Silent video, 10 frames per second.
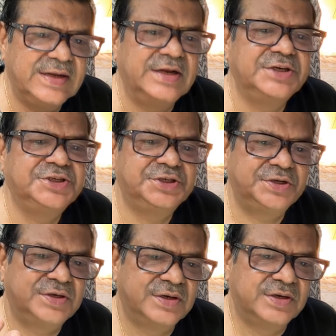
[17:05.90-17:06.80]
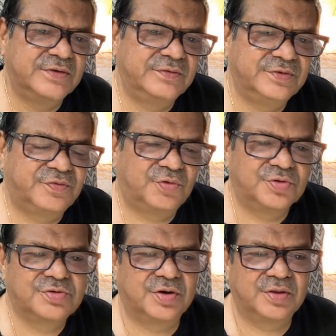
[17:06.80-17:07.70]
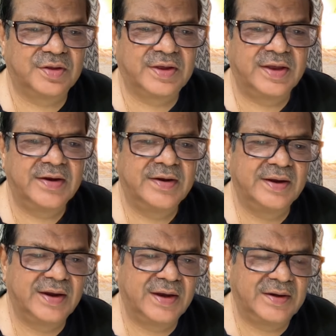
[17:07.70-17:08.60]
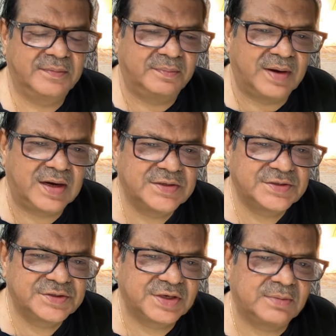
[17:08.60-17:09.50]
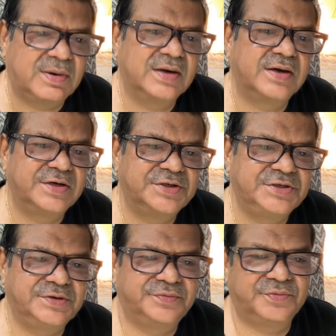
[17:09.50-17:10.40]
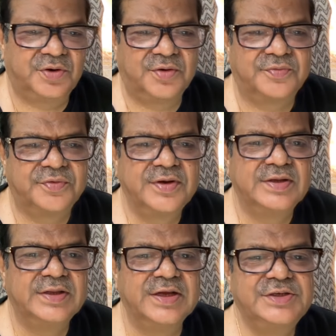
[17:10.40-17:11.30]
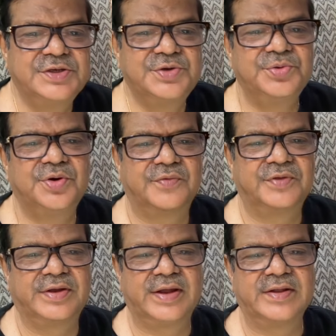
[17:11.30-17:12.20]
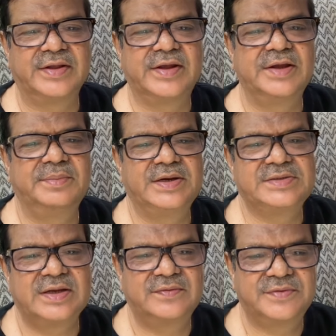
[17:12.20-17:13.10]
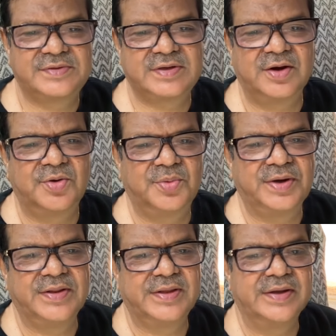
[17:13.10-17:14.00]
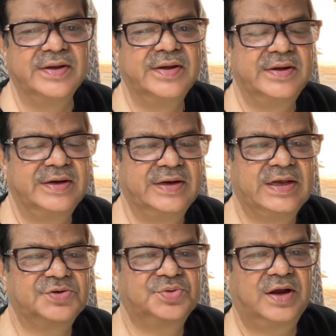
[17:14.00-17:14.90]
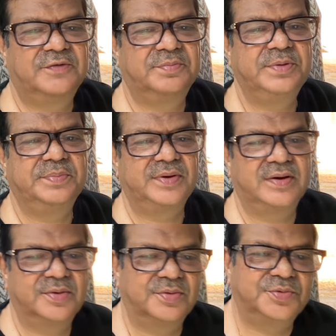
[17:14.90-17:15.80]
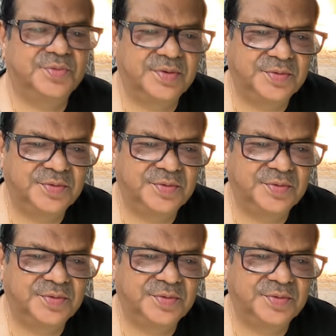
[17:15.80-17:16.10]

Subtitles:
energy which flows out of the king, and Mars is the commander-in-chief of the executor of the king. The king by itself cannot do anything. It has to have people. You know, you